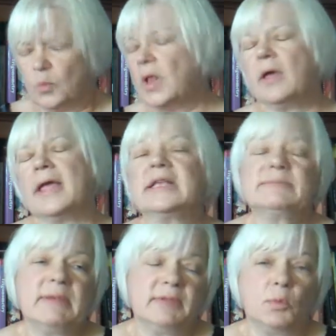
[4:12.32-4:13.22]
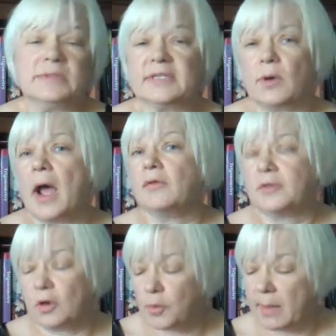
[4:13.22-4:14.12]
Well, I guess maybe the ones that are out
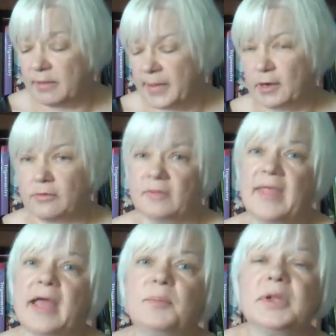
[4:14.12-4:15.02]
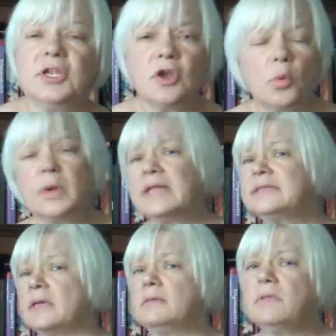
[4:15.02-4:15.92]
there are probably better than that. But you know what?
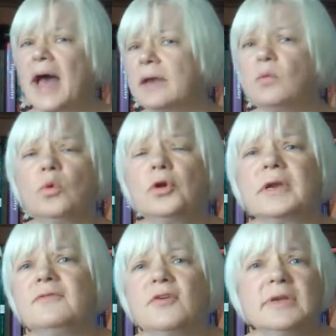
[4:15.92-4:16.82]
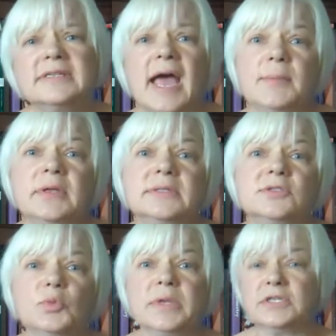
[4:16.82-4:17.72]
It's a lot of work and very
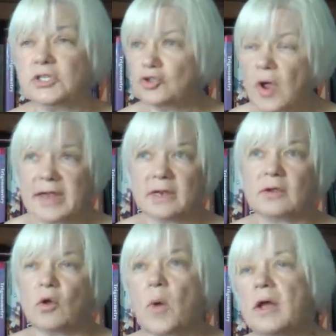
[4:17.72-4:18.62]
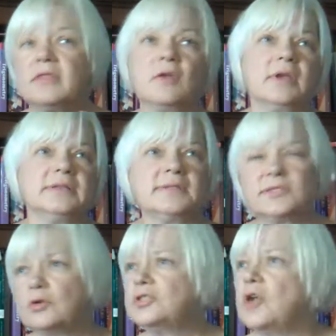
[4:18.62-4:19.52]
time-consuming to try to go out there and
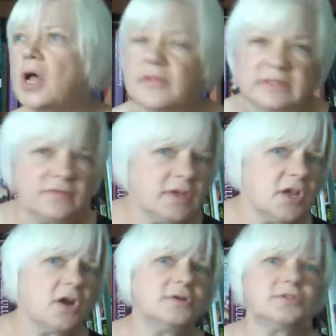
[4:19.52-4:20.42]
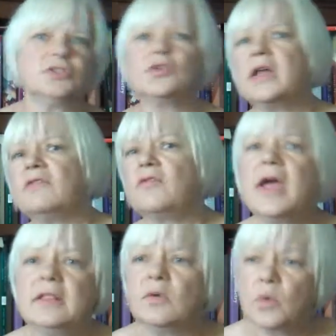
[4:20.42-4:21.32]
search all these videos and try to
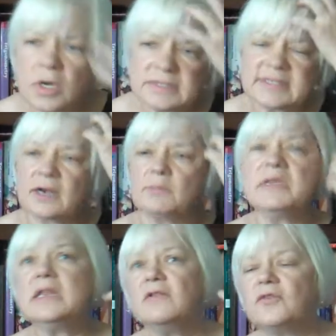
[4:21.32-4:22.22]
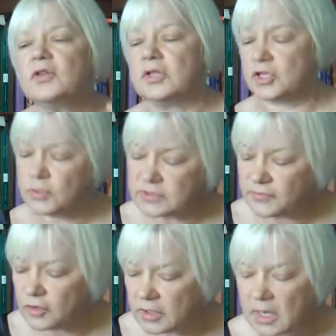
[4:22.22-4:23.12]
find the ones that are meaningful and
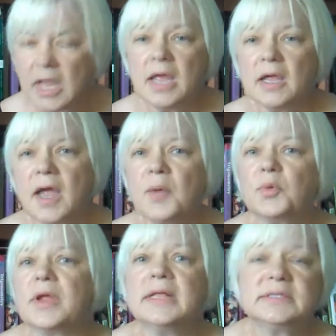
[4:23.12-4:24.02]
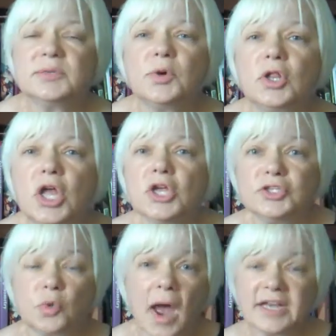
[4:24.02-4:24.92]
useful and comprehensible.
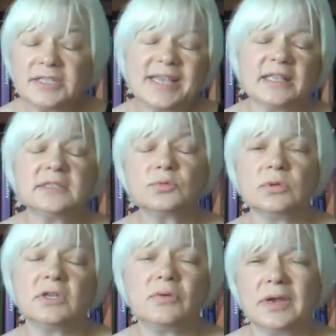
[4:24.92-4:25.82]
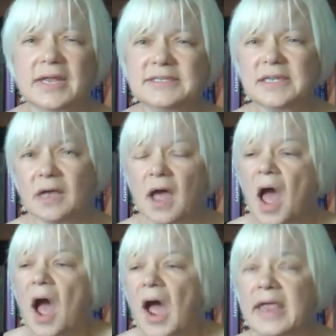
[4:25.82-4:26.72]
So I just had this really great idea.
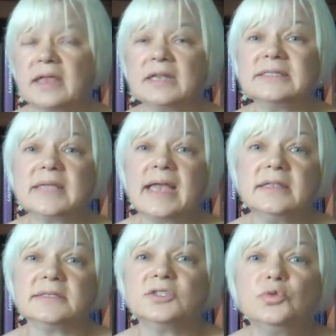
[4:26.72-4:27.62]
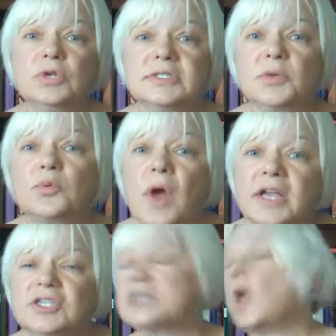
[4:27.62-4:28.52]
I can assign the students a
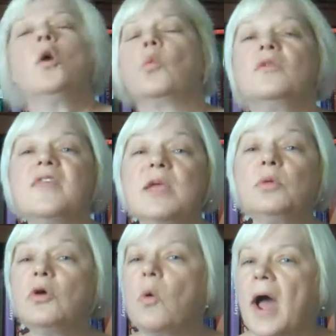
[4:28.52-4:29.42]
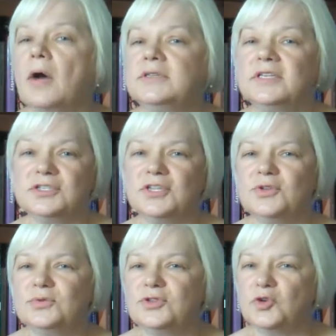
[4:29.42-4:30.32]
project where they will go out to
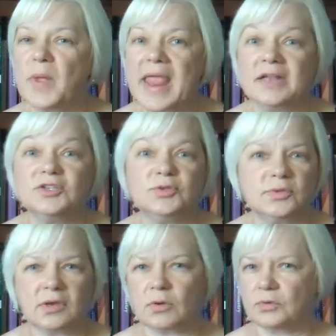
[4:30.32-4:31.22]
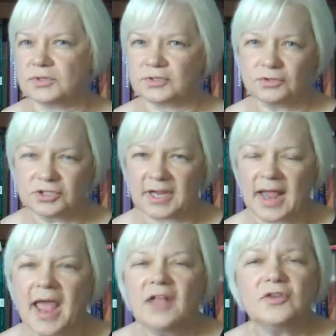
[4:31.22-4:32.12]
YouTube and do their own
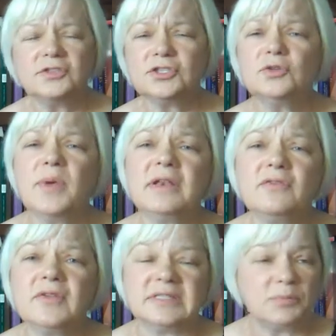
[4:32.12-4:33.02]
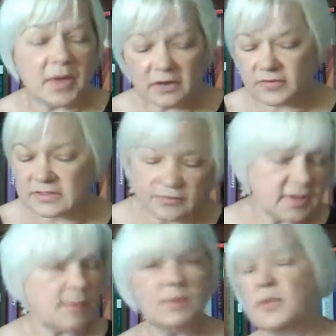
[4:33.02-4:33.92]
searching. There's two benefits for
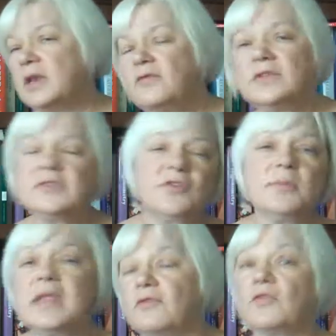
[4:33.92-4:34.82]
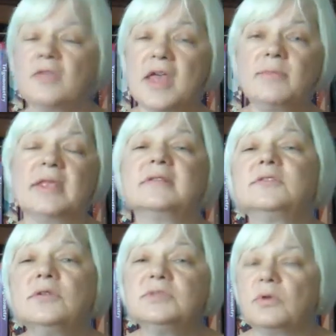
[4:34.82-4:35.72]
them and benefits for me. For them, the
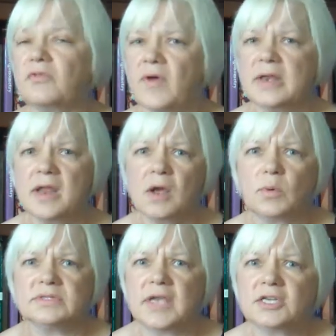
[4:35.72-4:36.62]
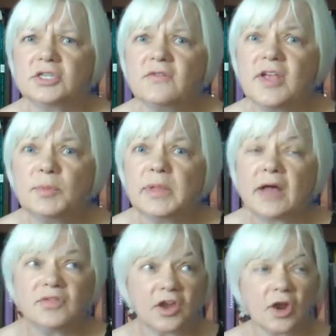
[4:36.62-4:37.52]
students will find out what's actually available
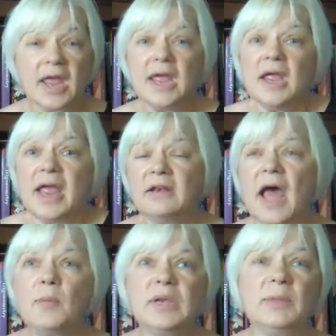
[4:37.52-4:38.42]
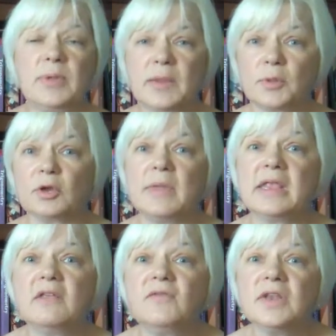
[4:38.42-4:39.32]
out there and how many people are
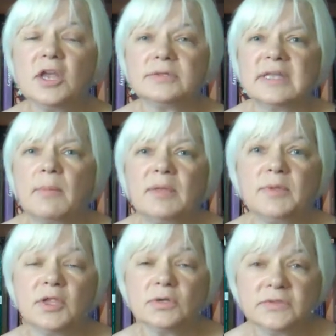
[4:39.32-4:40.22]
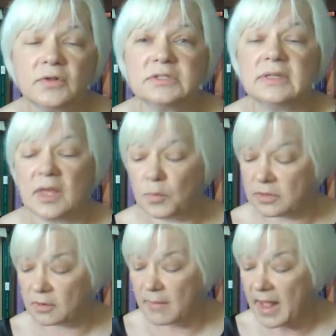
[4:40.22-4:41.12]
making videos that might be useful to them with
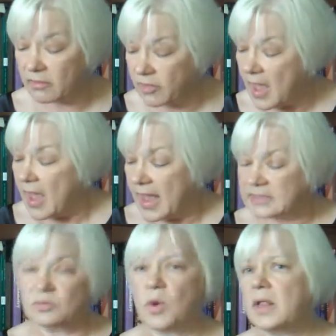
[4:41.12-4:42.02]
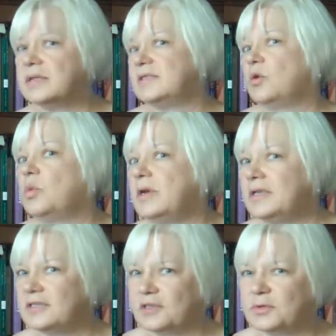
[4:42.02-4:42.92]
their math, as well as they'll run
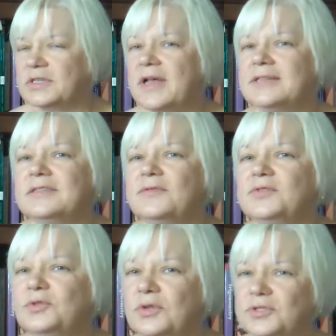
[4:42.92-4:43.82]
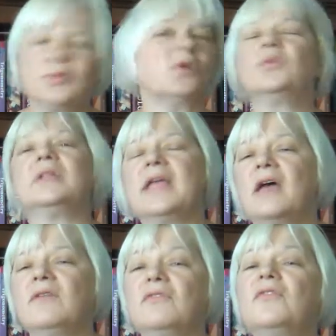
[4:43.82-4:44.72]
into those classes of students who are really
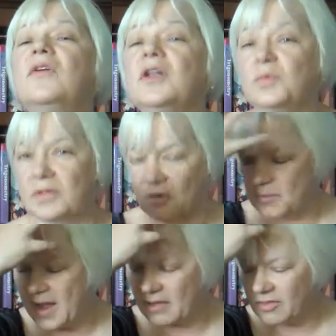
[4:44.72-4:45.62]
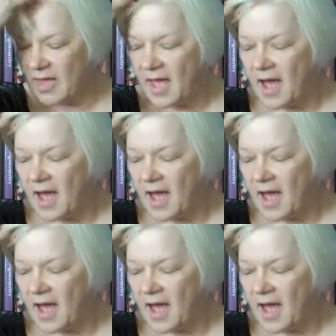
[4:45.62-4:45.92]
having fun with their math.